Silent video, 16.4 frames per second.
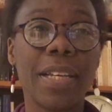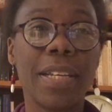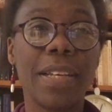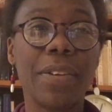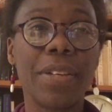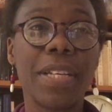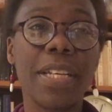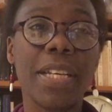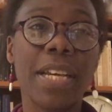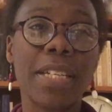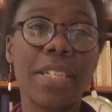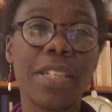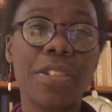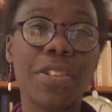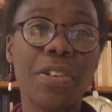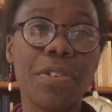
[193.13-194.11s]
Now he
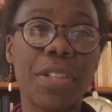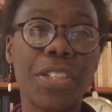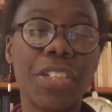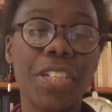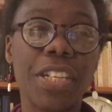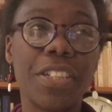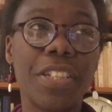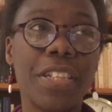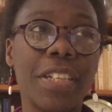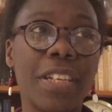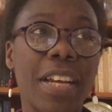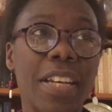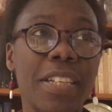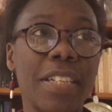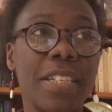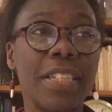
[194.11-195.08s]
has his own agenda,
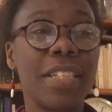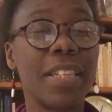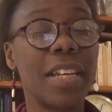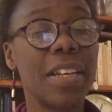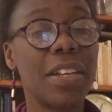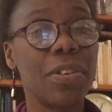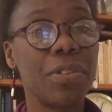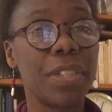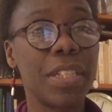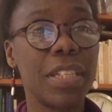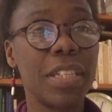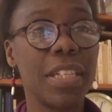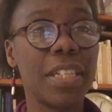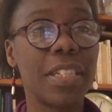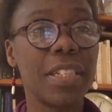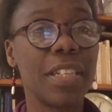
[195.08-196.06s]
and he's getting on in
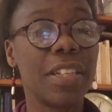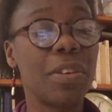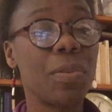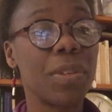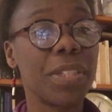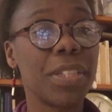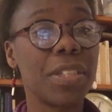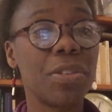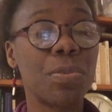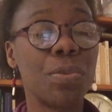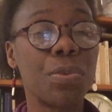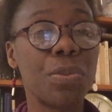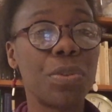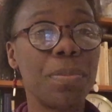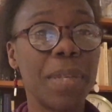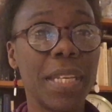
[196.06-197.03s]
years, and he wants this
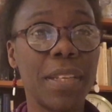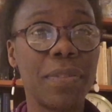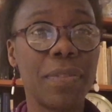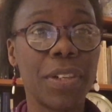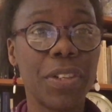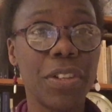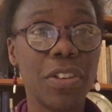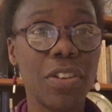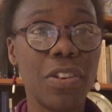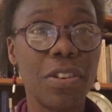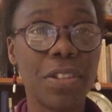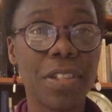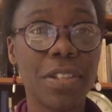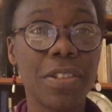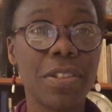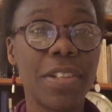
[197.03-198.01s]
war to be his very
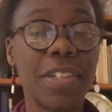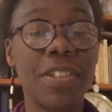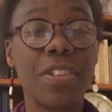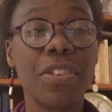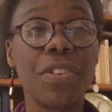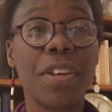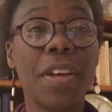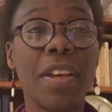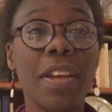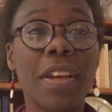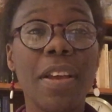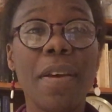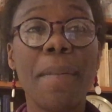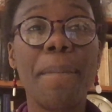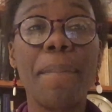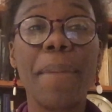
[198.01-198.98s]
last. So he's gonna
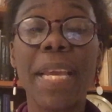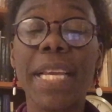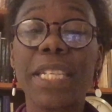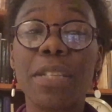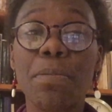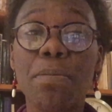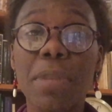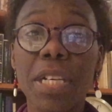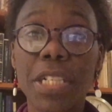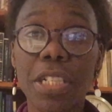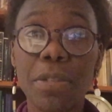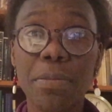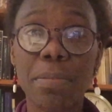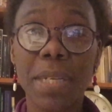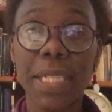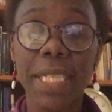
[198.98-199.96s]
make as
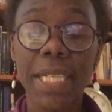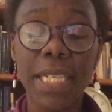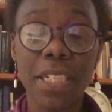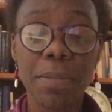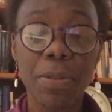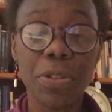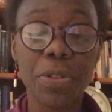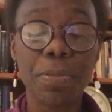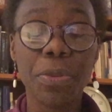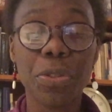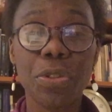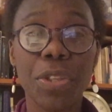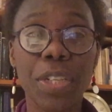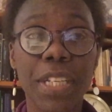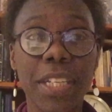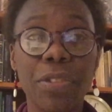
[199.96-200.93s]
much money as possible
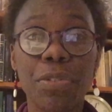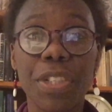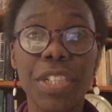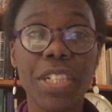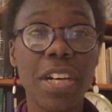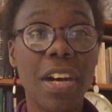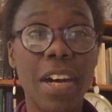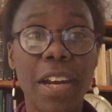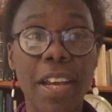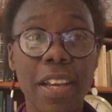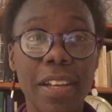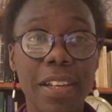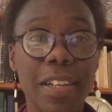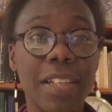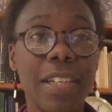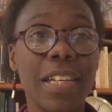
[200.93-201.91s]
so he can
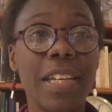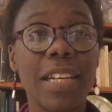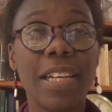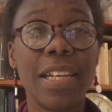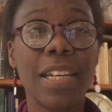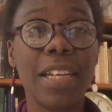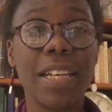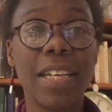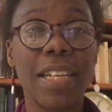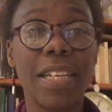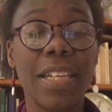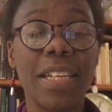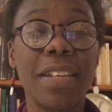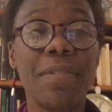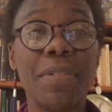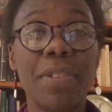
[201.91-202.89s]
retire
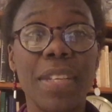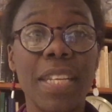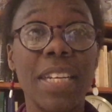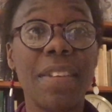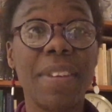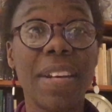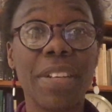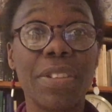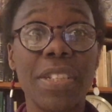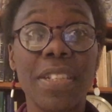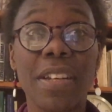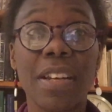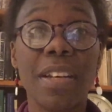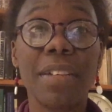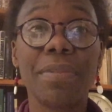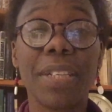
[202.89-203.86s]
and live out his
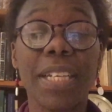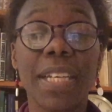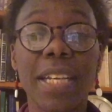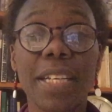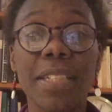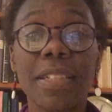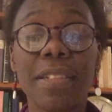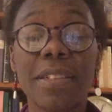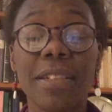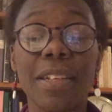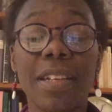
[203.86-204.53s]
life, I guess.